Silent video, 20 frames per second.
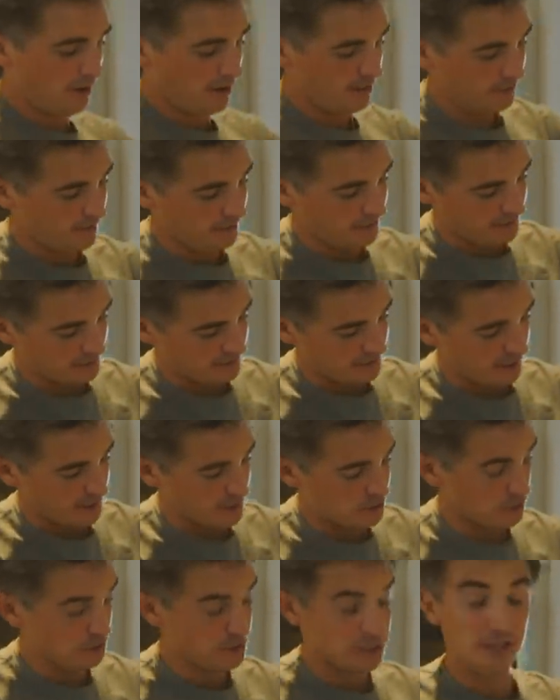on the
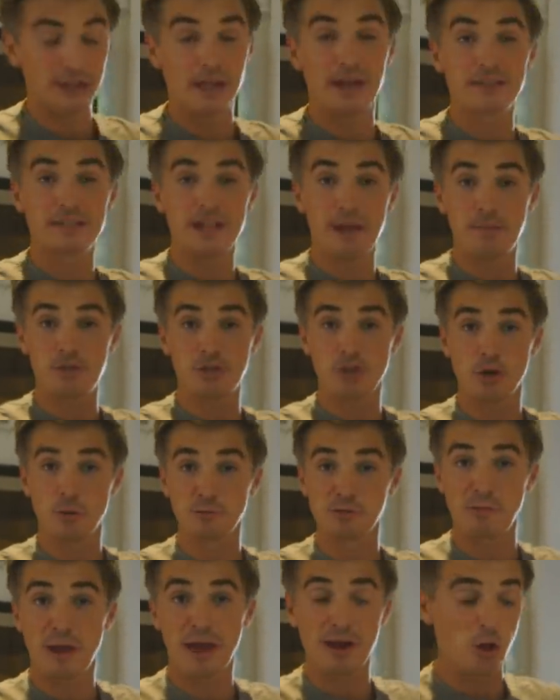side just till that temperature
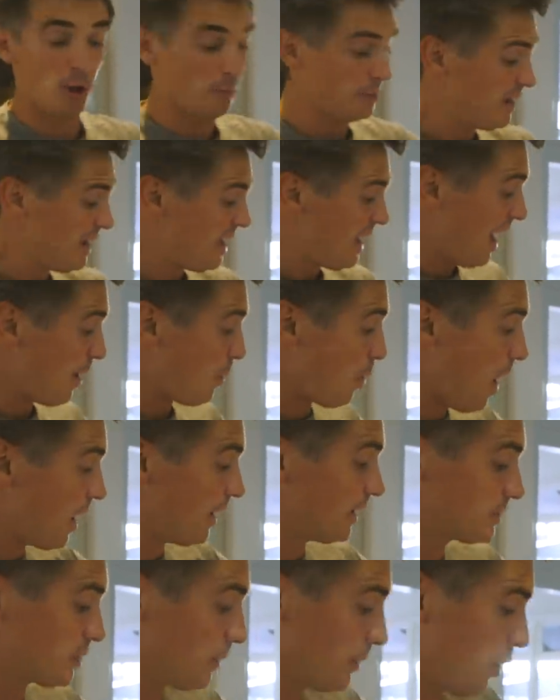comes back up. And
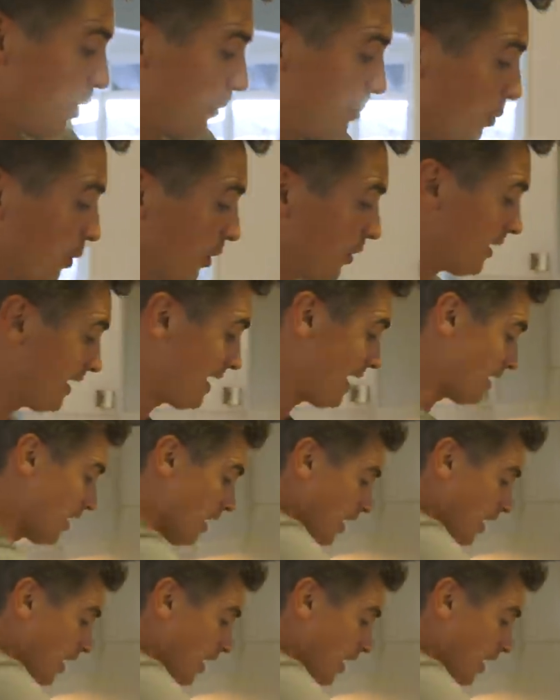while it's coming up, we're going to get